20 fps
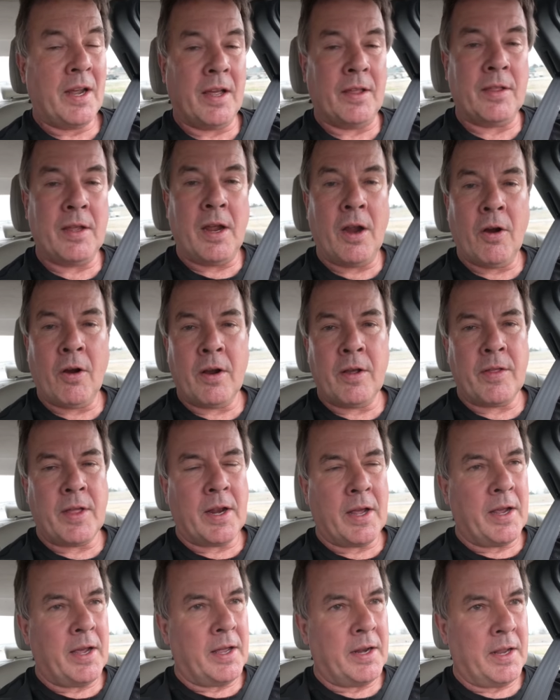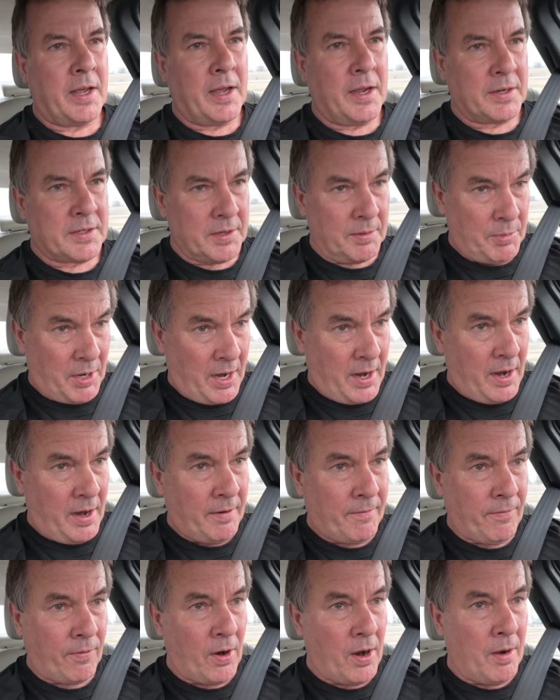and the area that I had to exit my
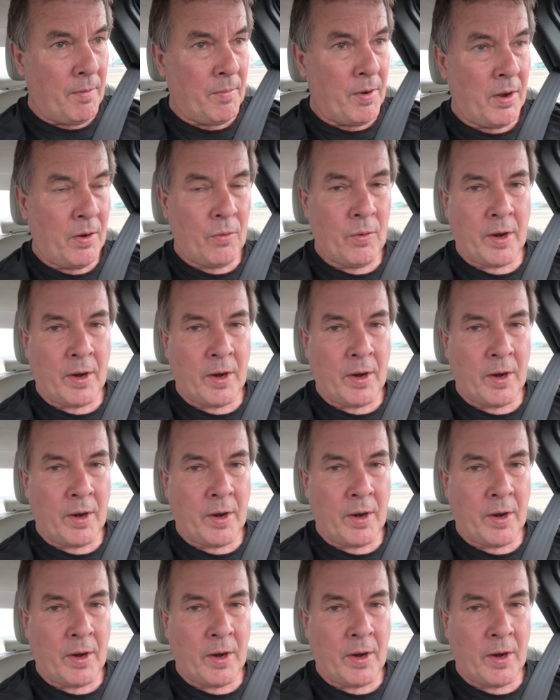hike from